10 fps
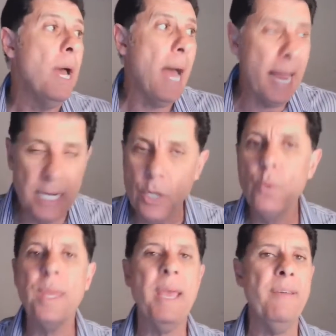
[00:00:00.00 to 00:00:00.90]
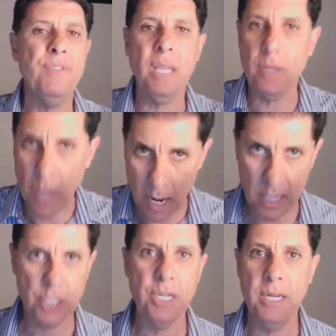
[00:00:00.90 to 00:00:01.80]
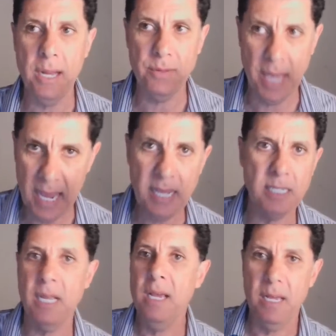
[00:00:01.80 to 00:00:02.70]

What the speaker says: I know we have technology nowadays.